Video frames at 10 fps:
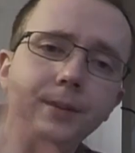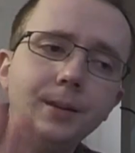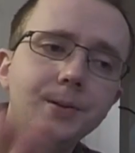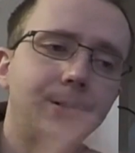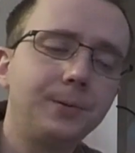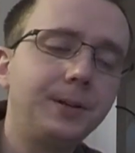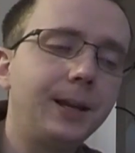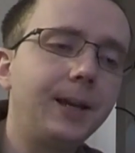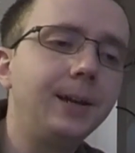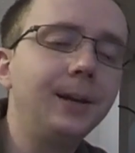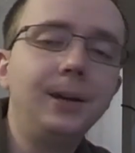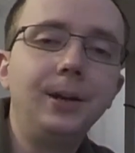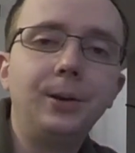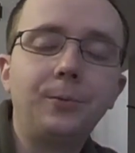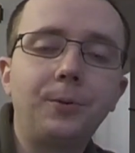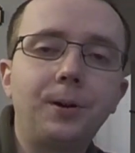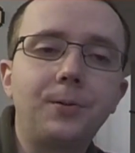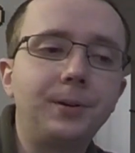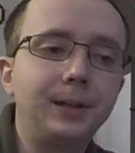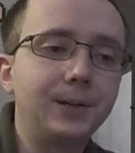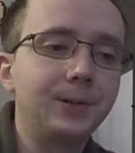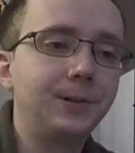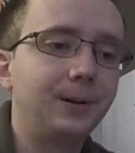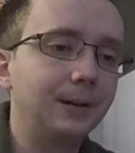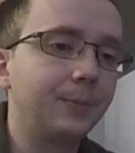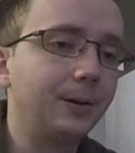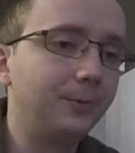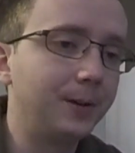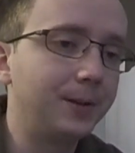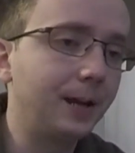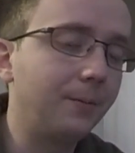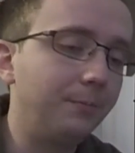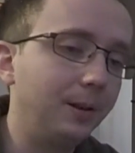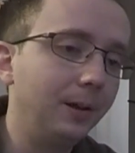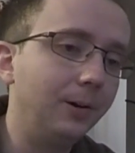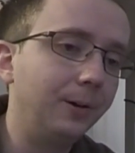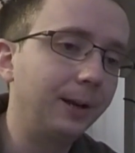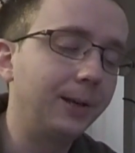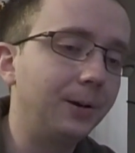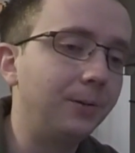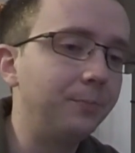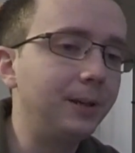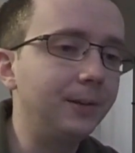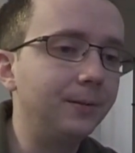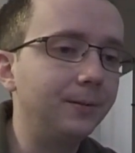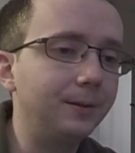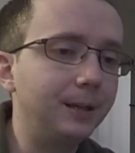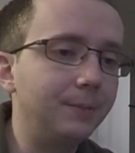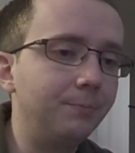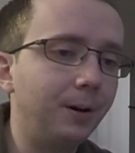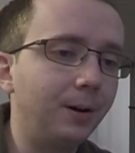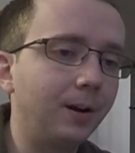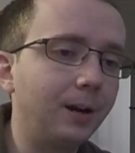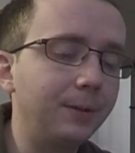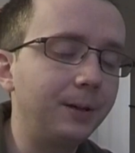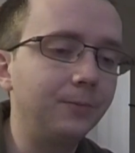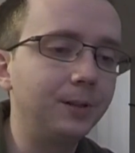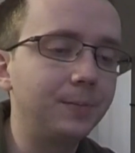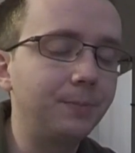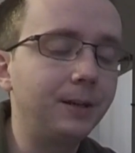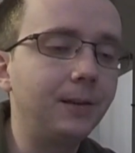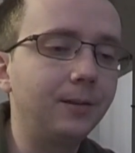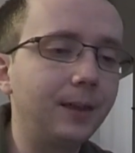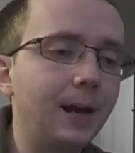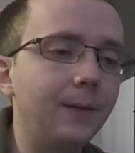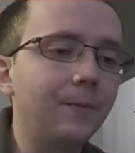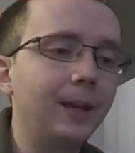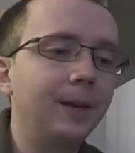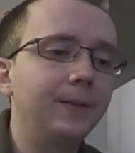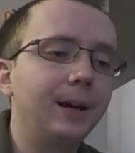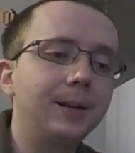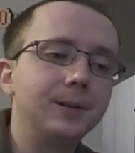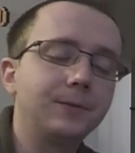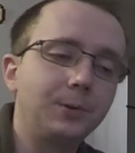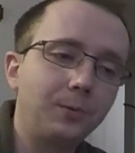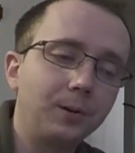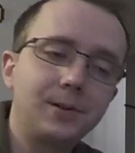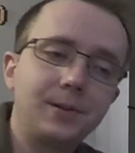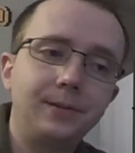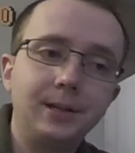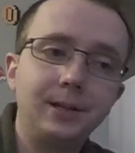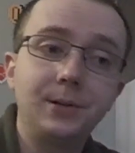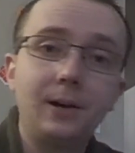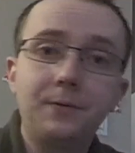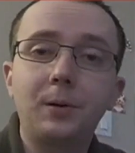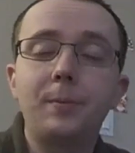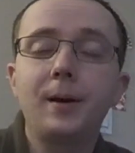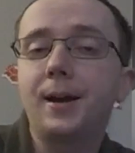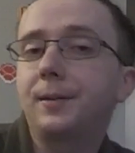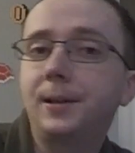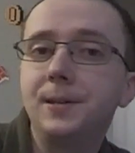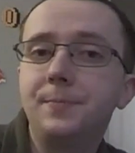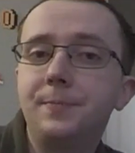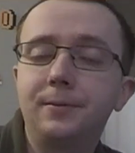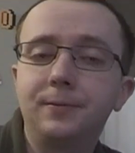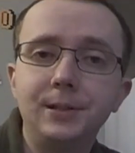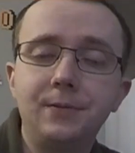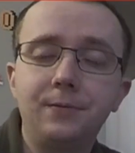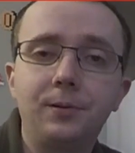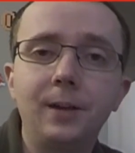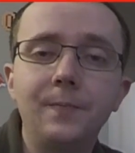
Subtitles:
So today, we're going to actually talk about what's down below, and I don't mean the bar, I mean what's beneath that, and that is, of course, the software pack that has been released for it.